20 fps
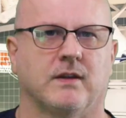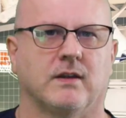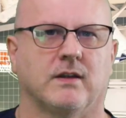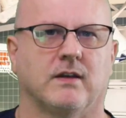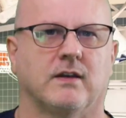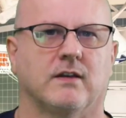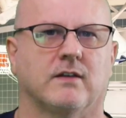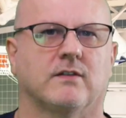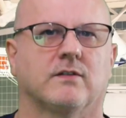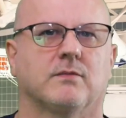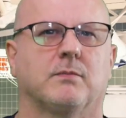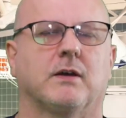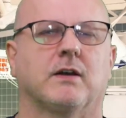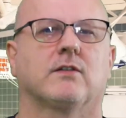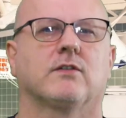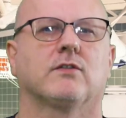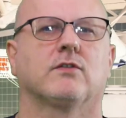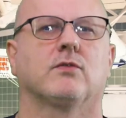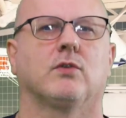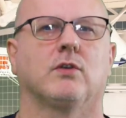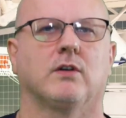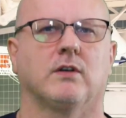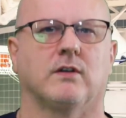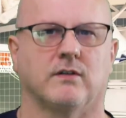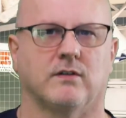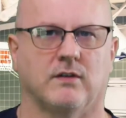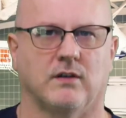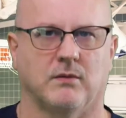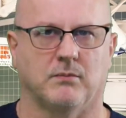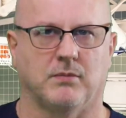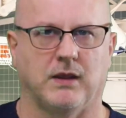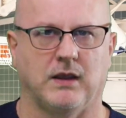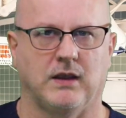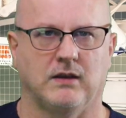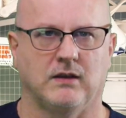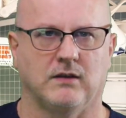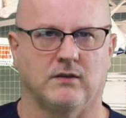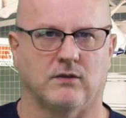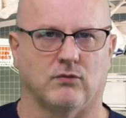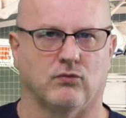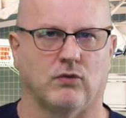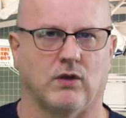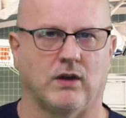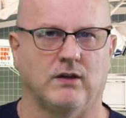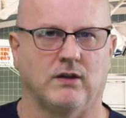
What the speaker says: Expect soreness and pain in the right